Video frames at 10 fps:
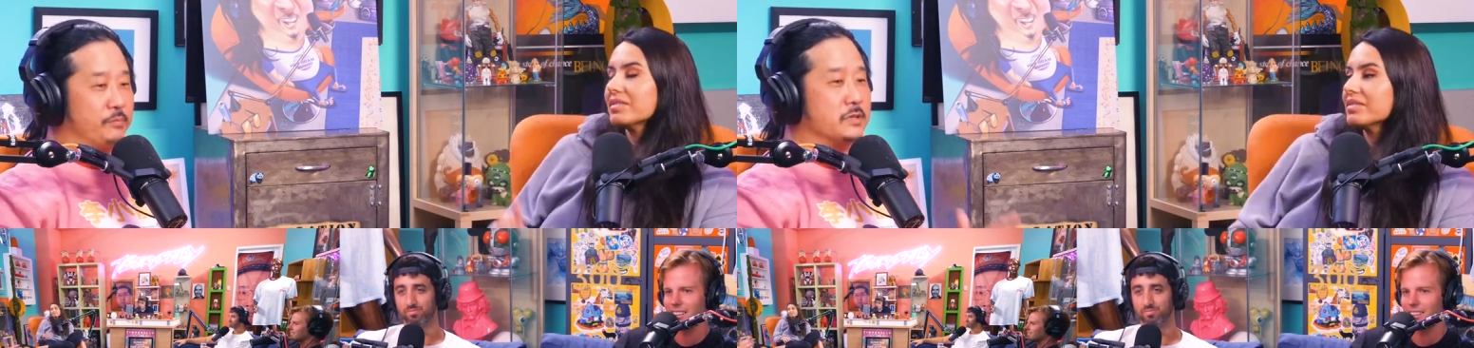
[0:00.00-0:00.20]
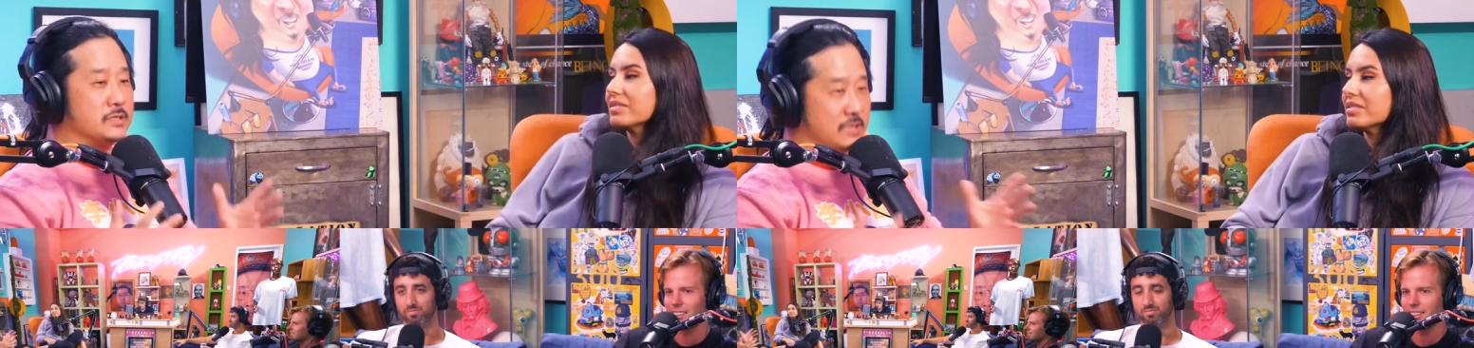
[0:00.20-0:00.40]

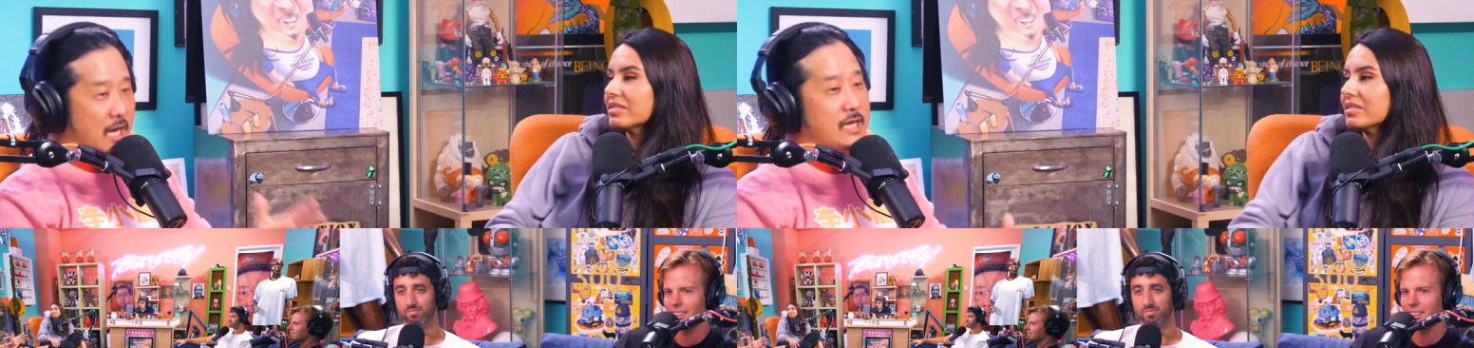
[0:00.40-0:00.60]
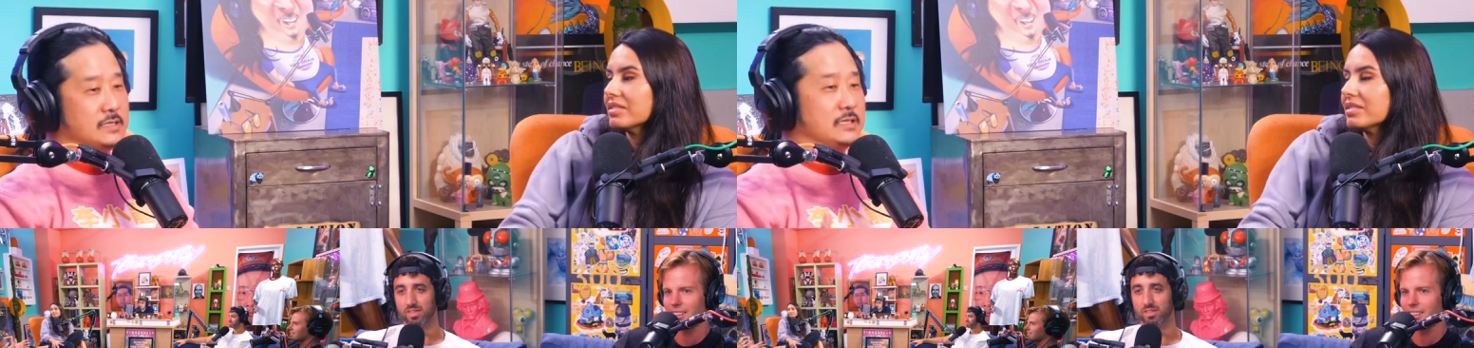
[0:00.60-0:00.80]

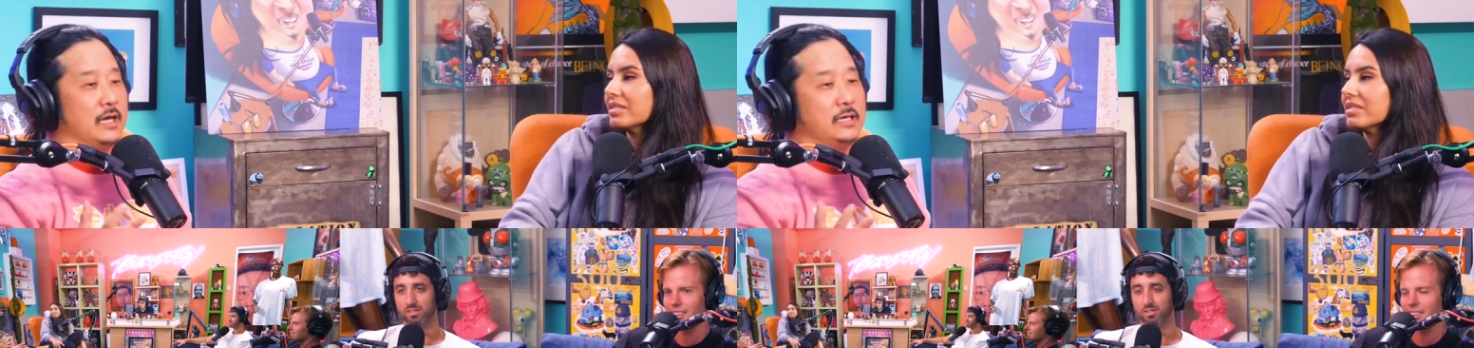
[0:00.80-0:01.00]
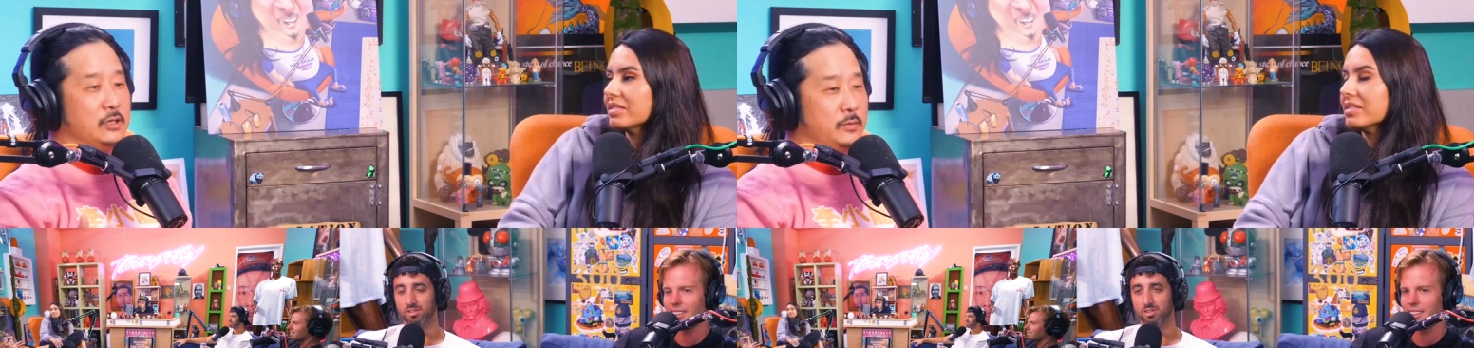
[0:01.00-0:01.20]
Speaker 1: precise,
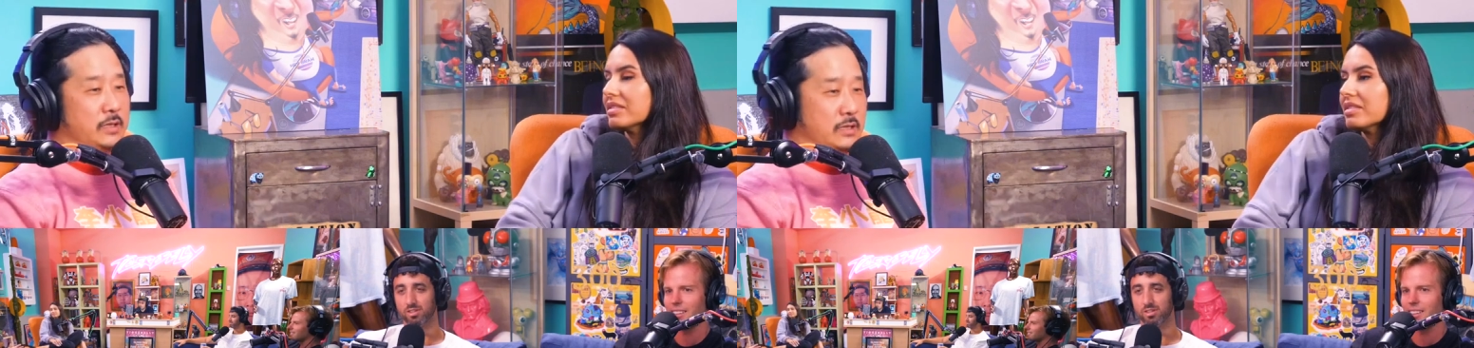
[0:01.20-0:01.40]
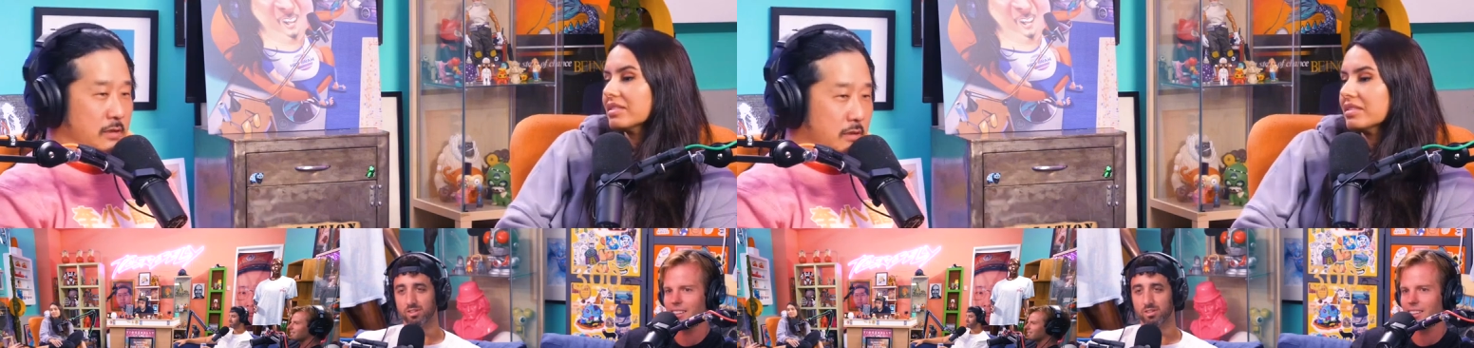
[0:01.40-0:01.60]
like, you know what
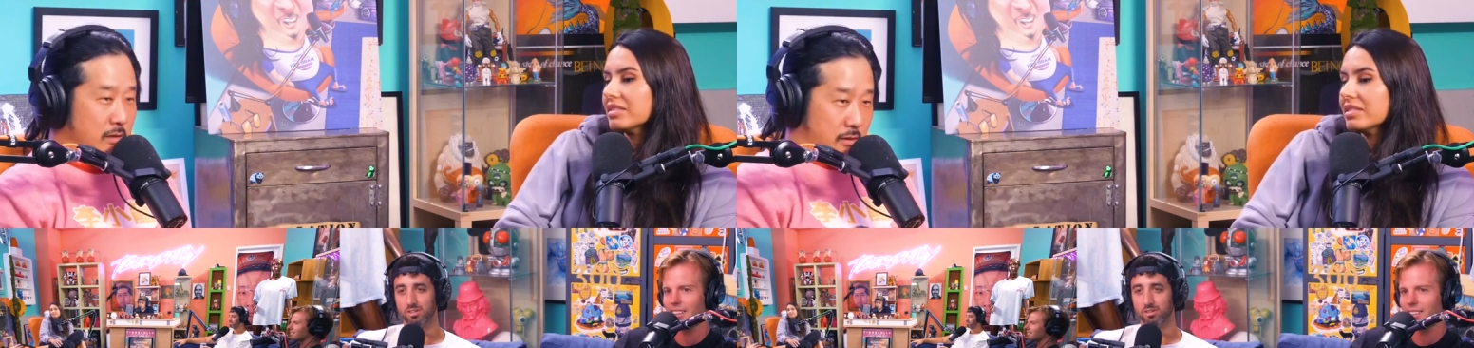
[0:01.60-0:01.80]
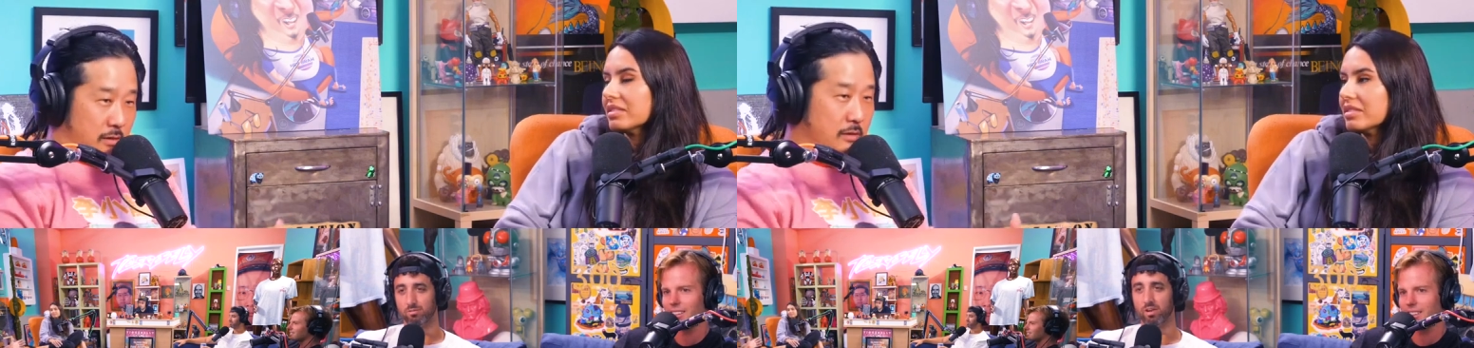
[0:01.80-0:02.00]
I mean?
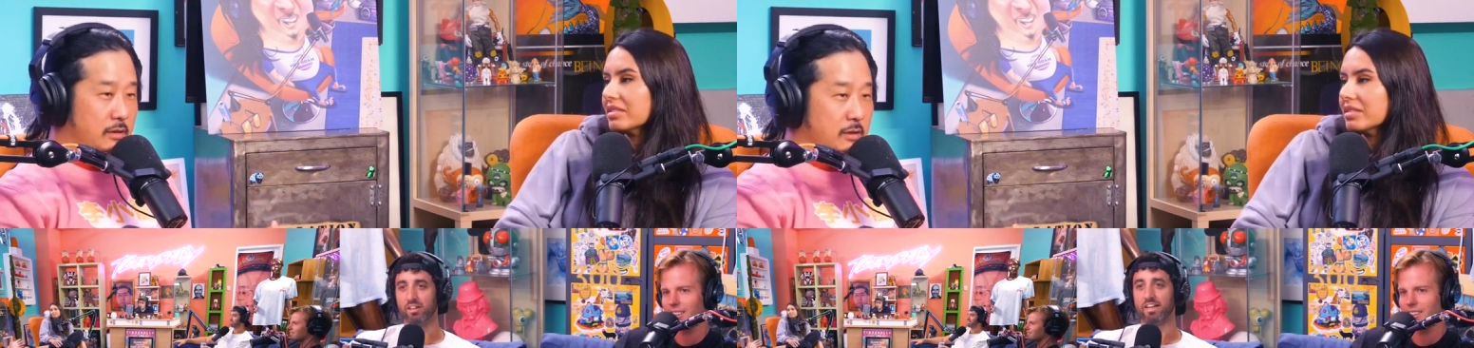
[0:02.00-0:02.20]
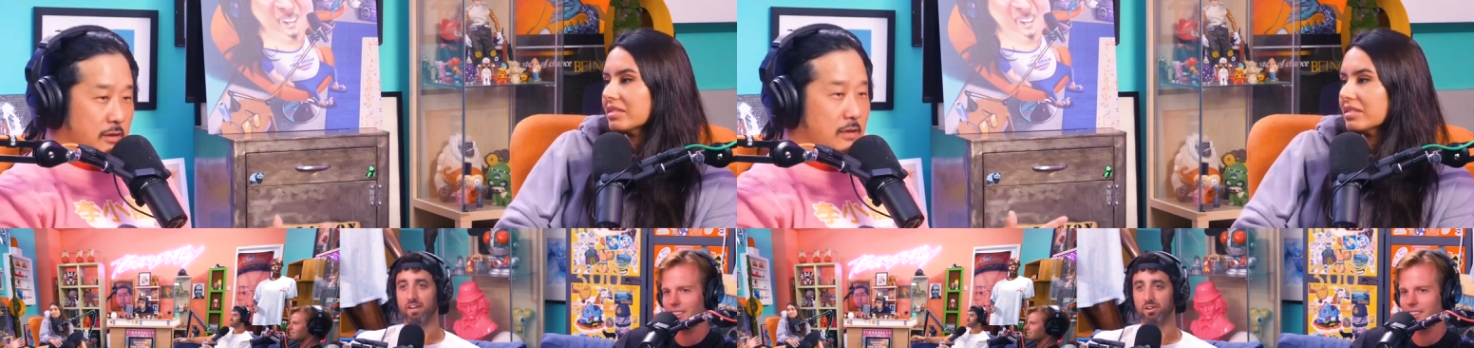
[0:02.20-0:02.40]

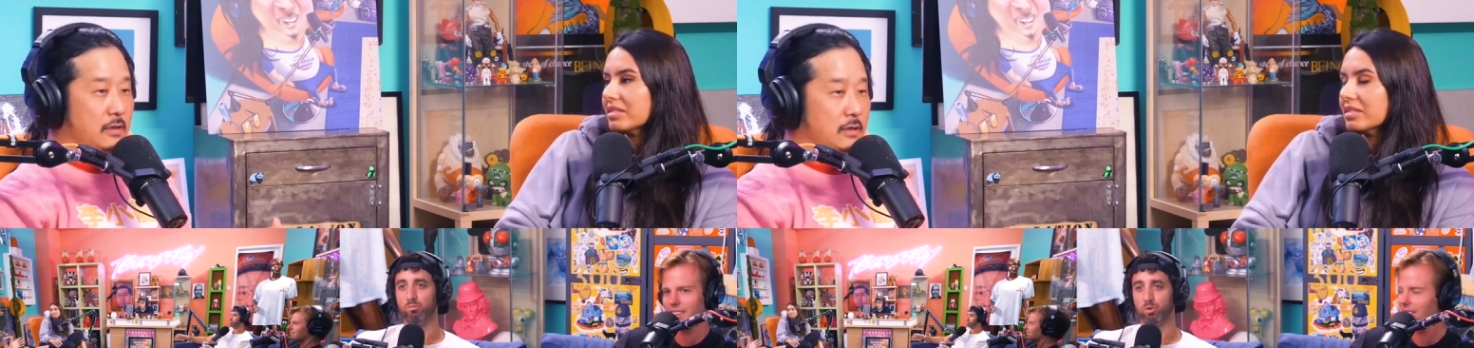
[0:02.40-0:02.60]
Right, like every